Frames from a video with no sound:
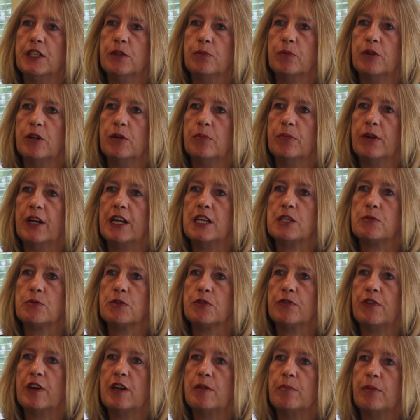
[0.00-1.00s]
in the workplace
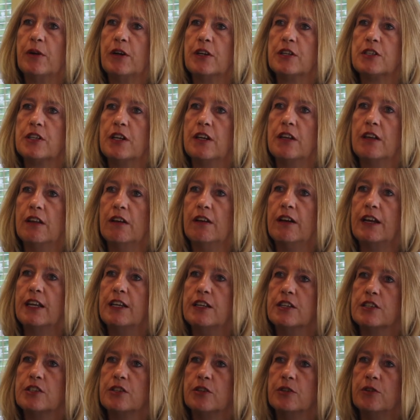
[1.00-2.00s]
was very much
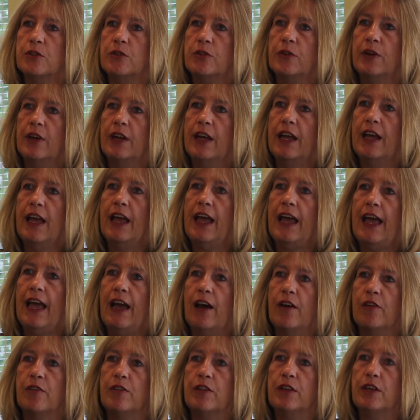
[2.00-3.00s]
aligned to
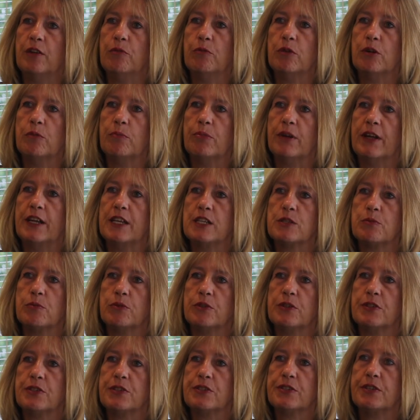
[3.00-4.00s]
how the workplace
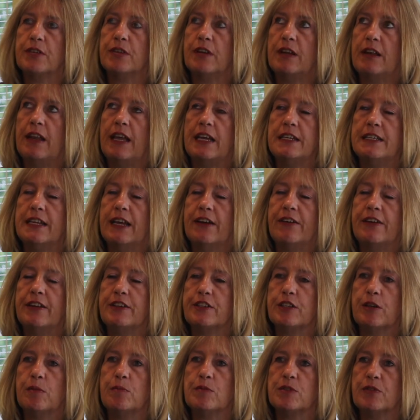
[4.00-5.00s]
was laid out
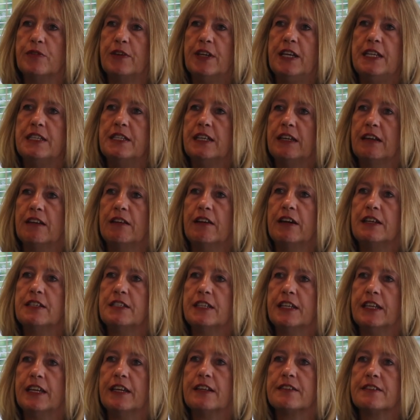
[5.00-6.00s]
in terms of heating,
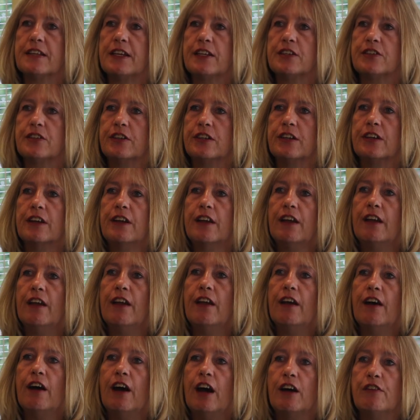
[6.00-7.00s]
lighting, etc.
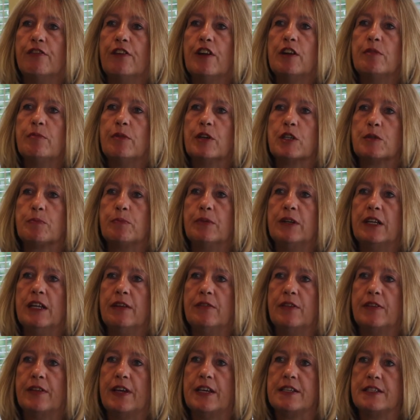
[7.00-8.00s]
I very much
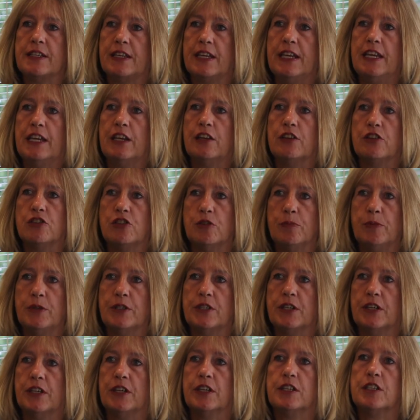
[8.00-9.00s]
believe that that is a key
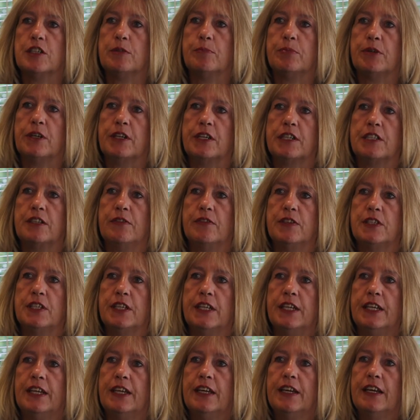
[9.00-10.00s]
contributor to
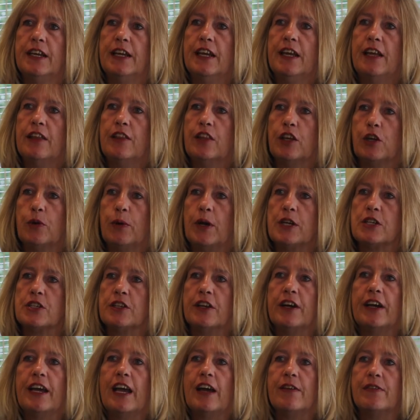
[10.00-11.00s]
productivity. The
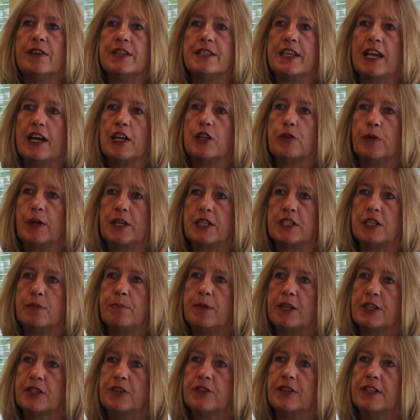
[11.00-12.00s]
question I have is how to
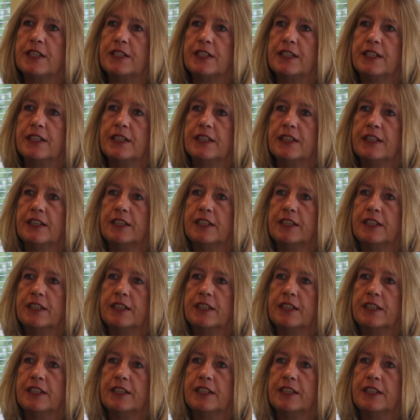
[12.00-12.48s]
actually measure it.